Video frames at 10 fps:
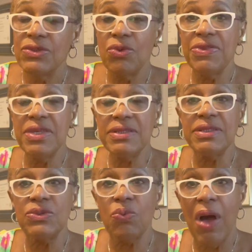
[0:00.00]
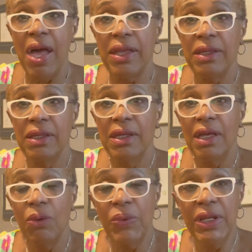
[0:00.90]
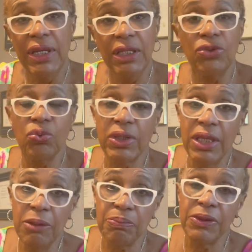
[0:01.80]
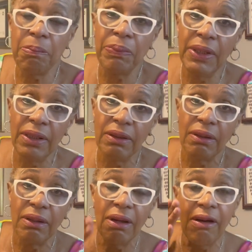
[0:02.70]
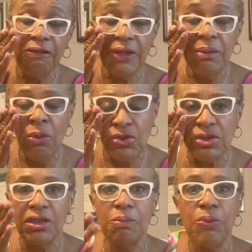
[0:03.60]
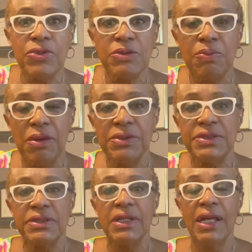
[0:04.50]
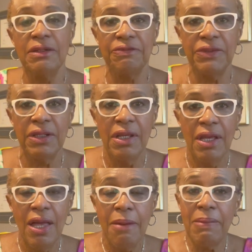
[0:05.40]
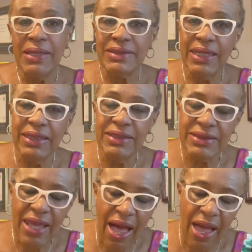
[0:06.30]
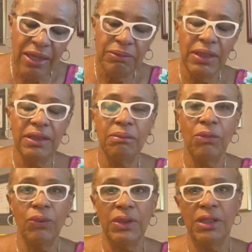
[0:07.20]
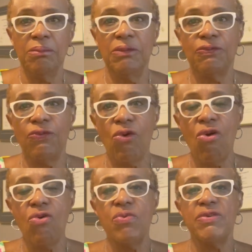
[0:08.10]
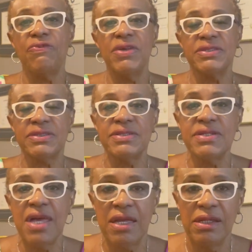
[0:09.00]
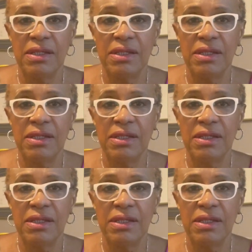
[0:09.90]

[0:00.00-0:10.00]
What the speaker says: So this is why we need to keep the pillar of emotional prosperity healthy by taking time in the morning before we face today.